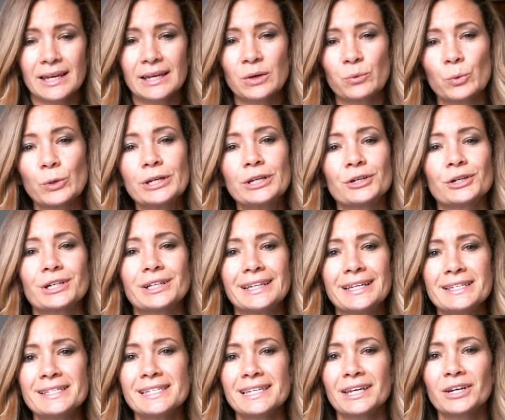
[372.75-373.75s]
We are
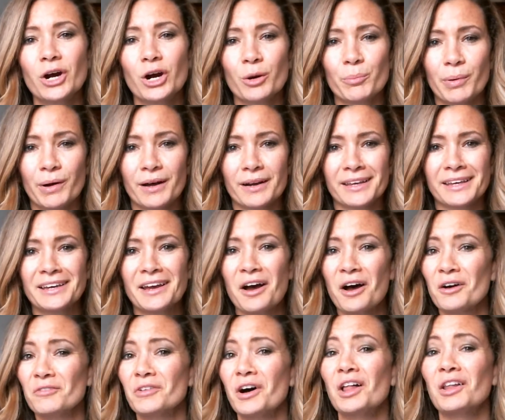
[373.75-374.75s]
cleansing our body
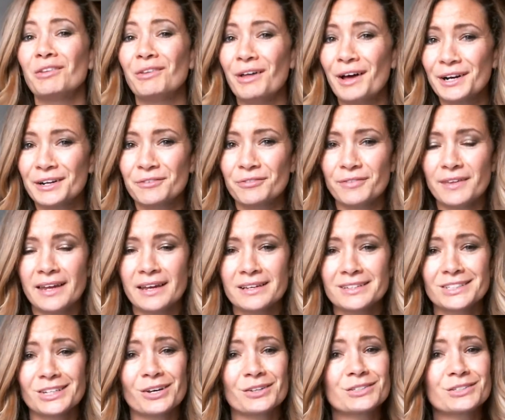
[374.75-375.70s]
of a lot of things.